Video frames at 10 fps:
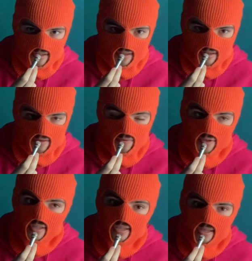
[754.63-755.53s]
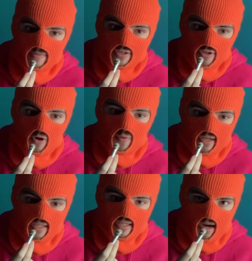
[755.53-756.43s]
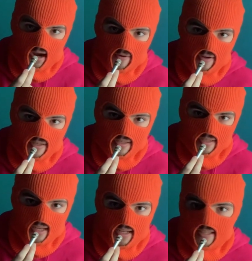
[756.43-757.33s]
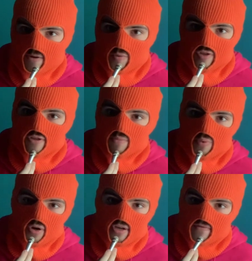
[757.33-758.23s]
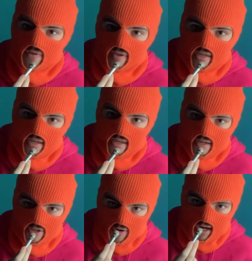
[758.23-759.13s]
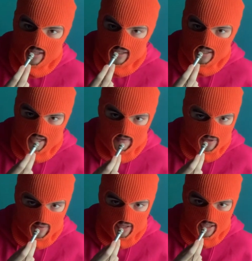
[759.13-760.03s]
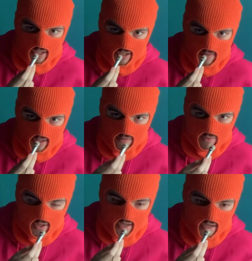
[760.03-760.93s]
Lucy seems so into IRYS that it's like, what's the point of even trying to save this relationship at this point?